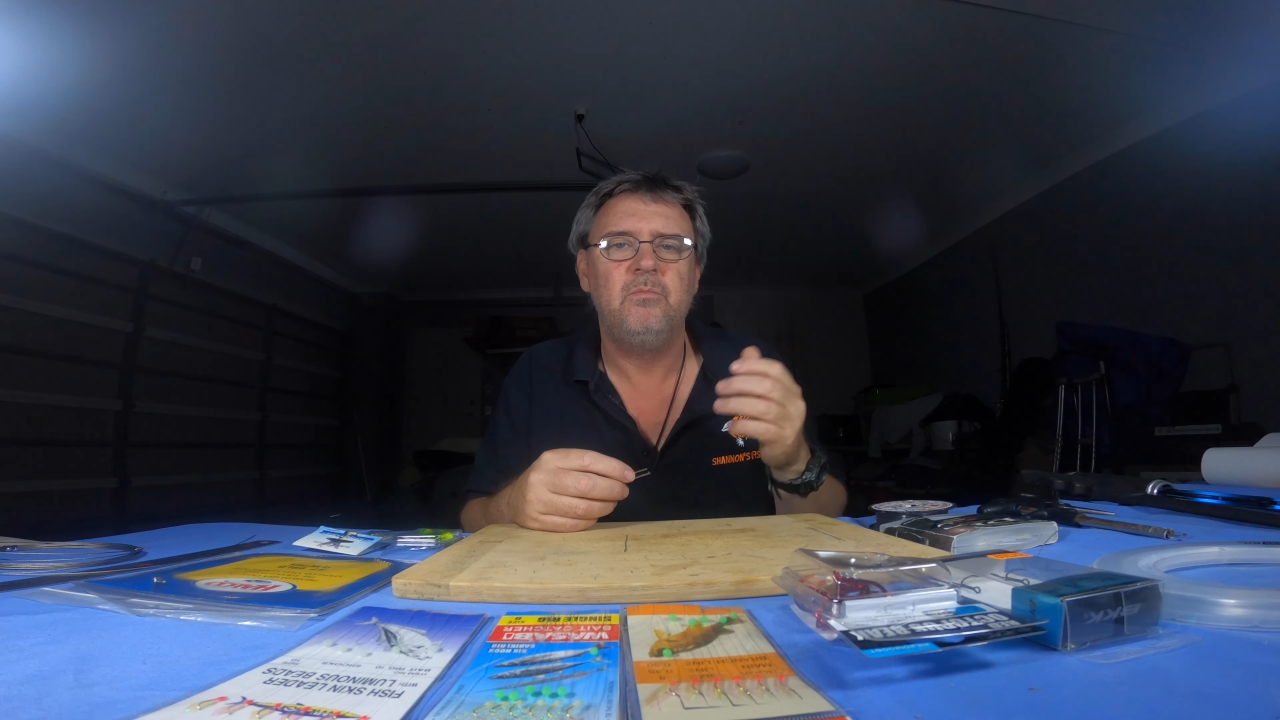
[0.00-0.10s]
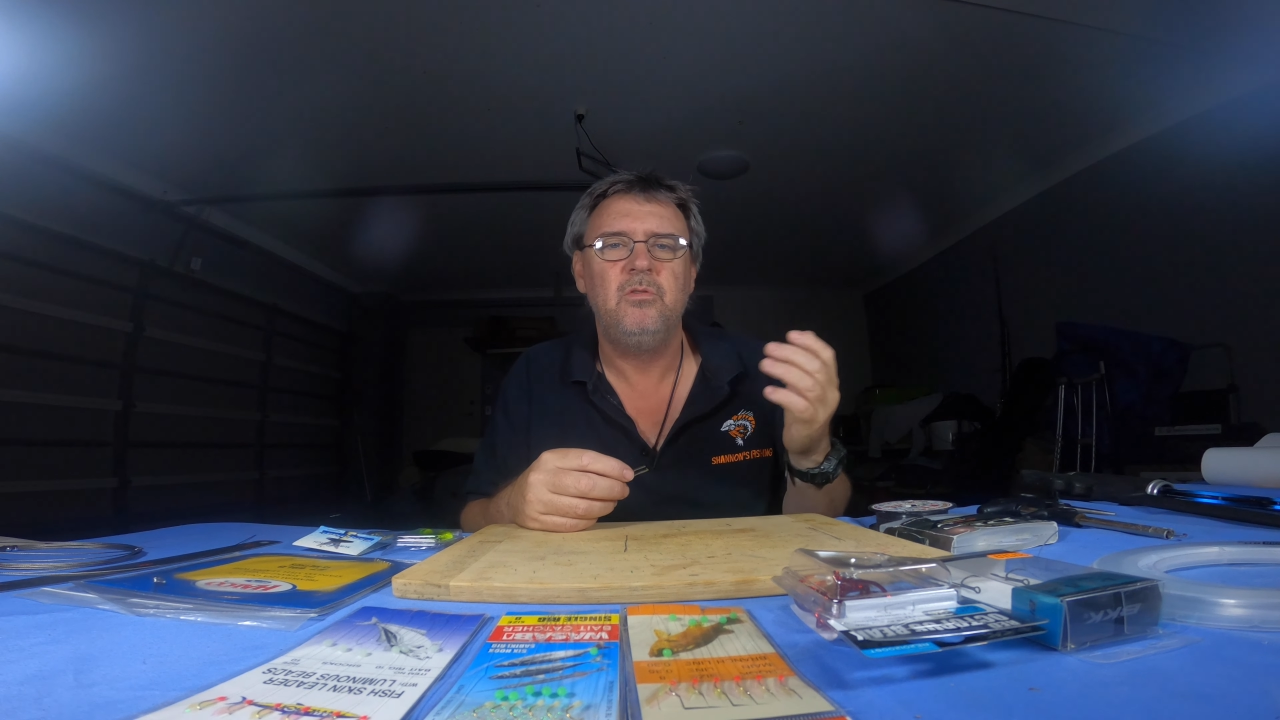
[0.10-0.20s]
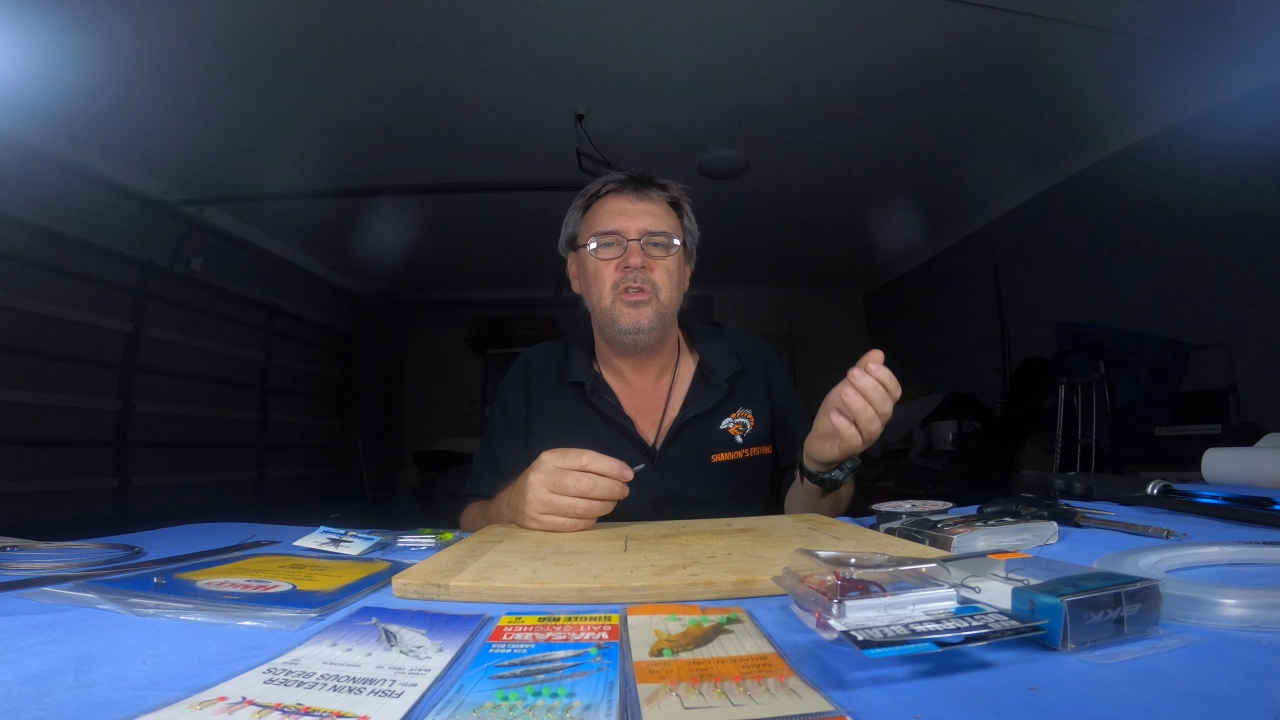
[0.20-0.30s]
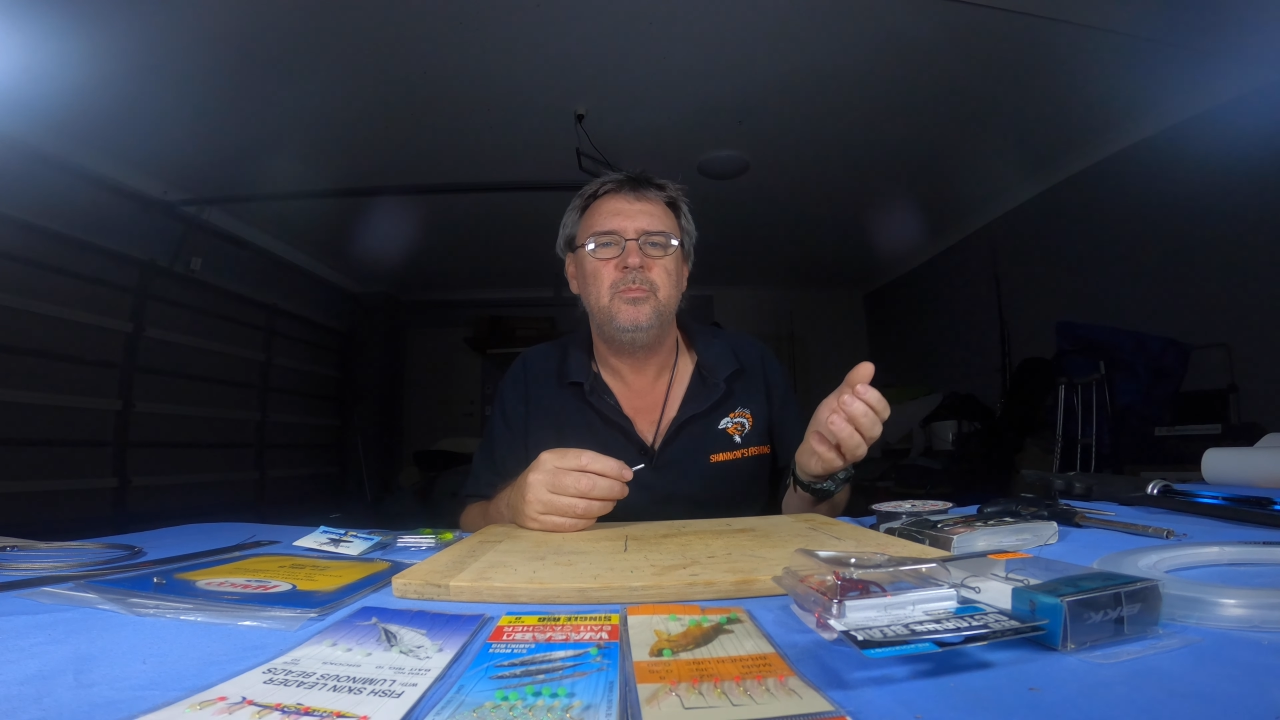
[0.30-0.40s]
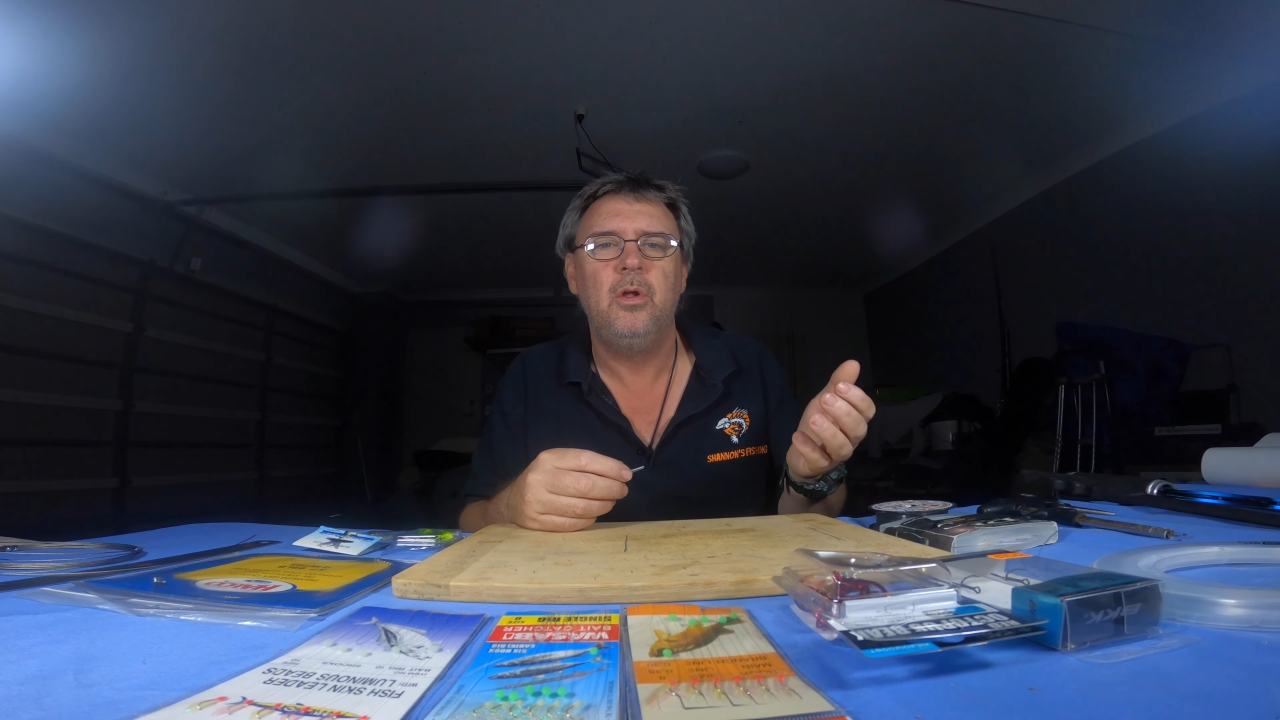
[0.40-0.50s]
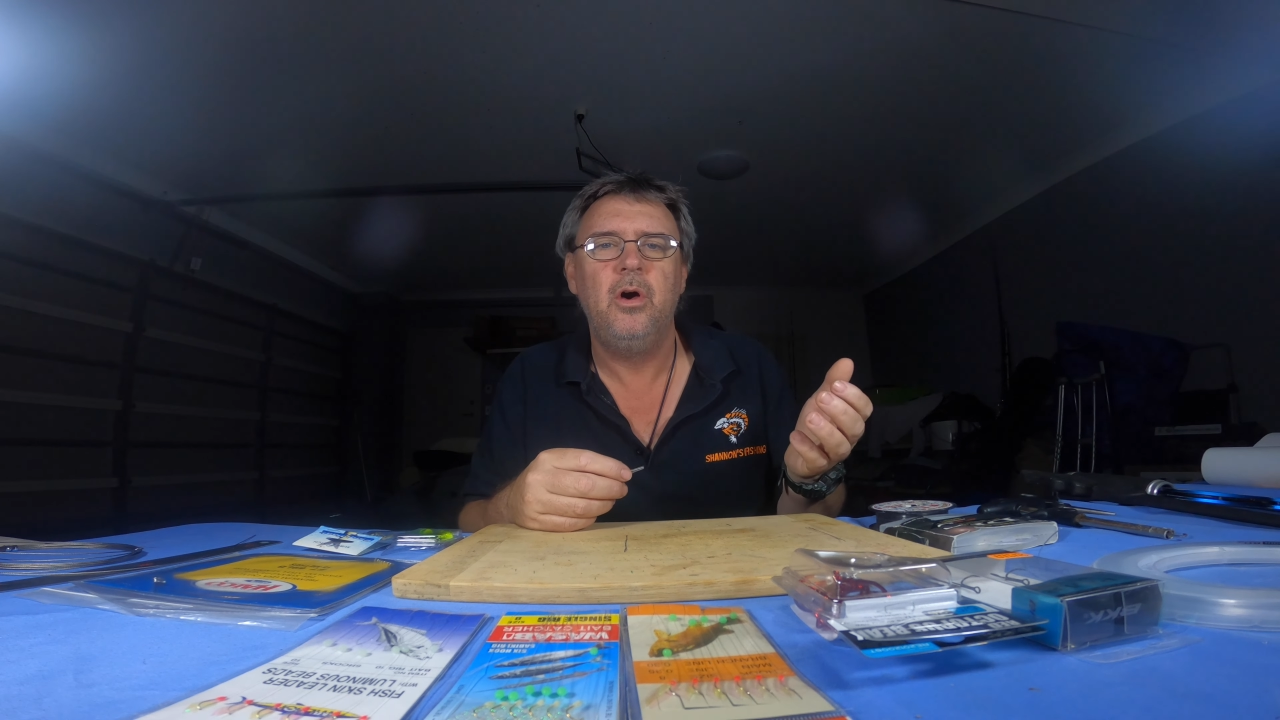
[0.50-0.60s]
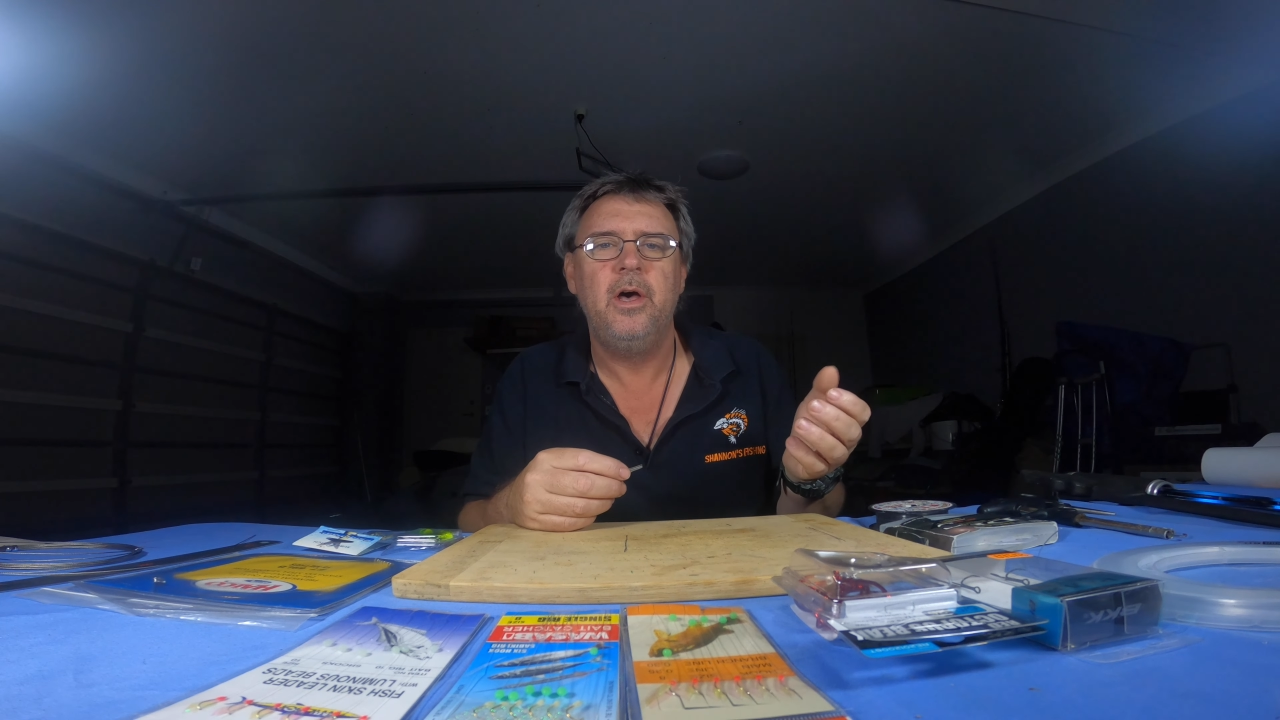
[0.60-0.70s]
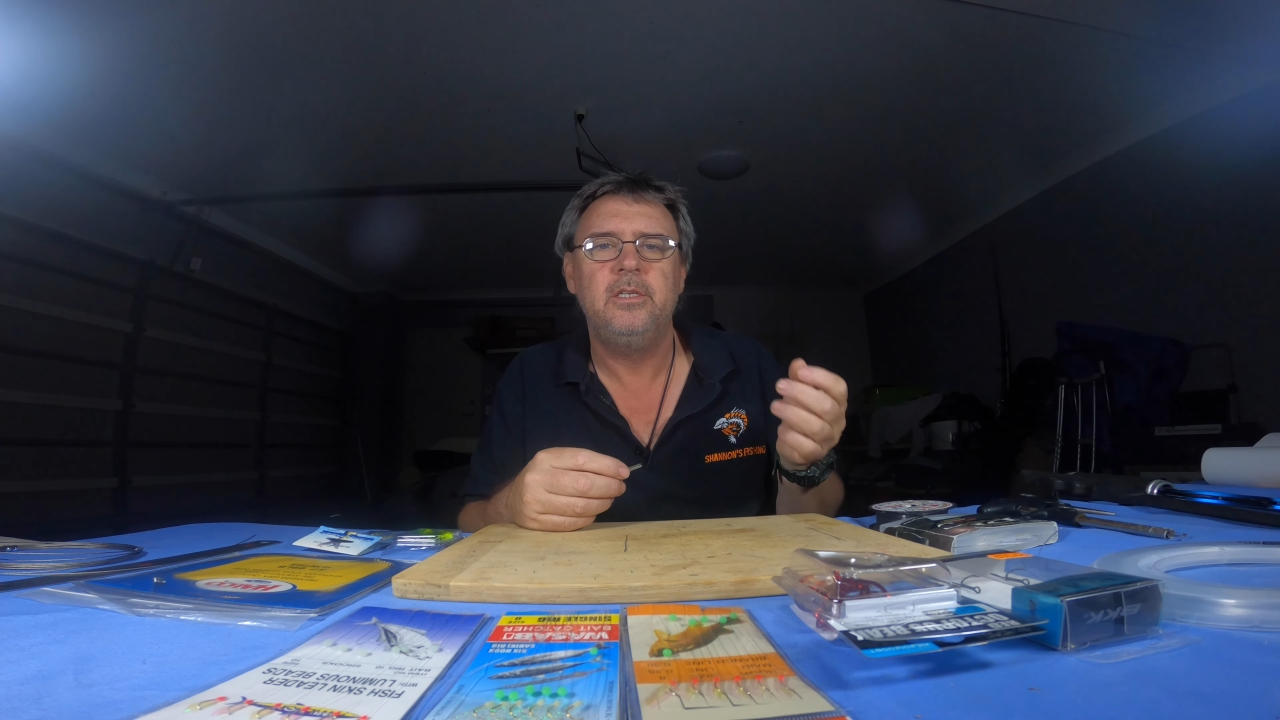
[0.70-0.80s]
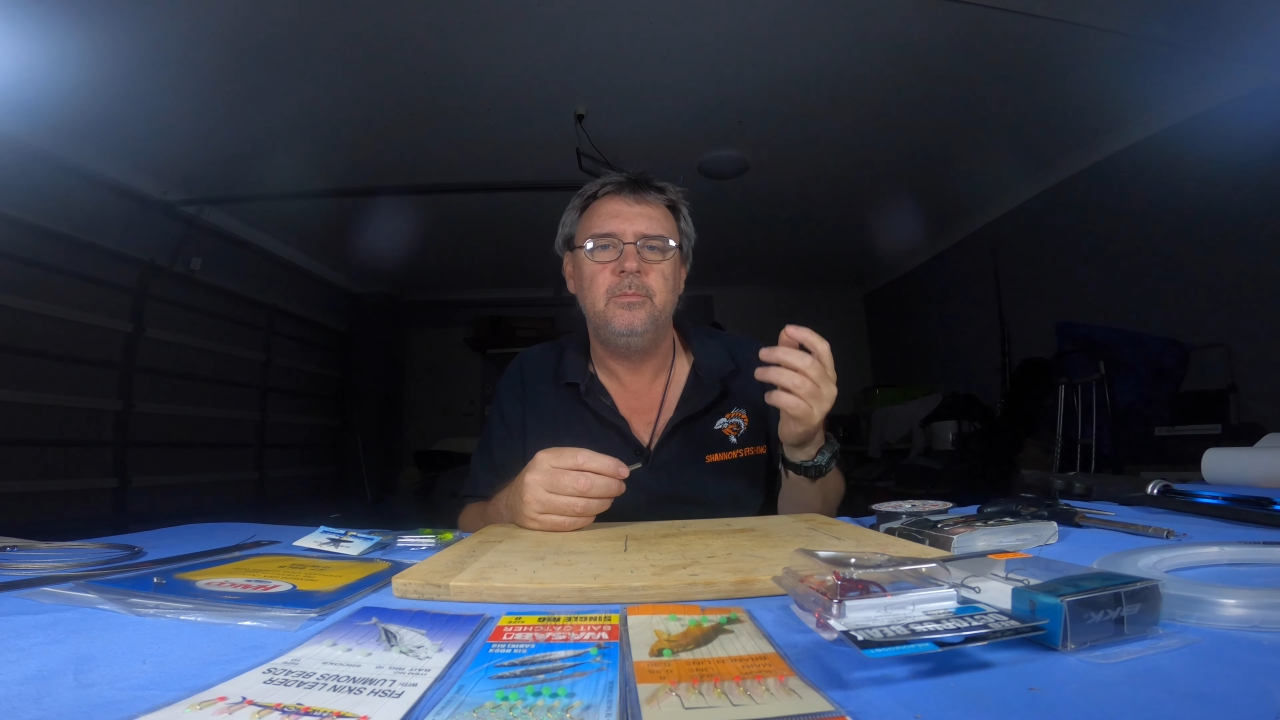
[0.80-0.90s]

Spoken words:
use pliers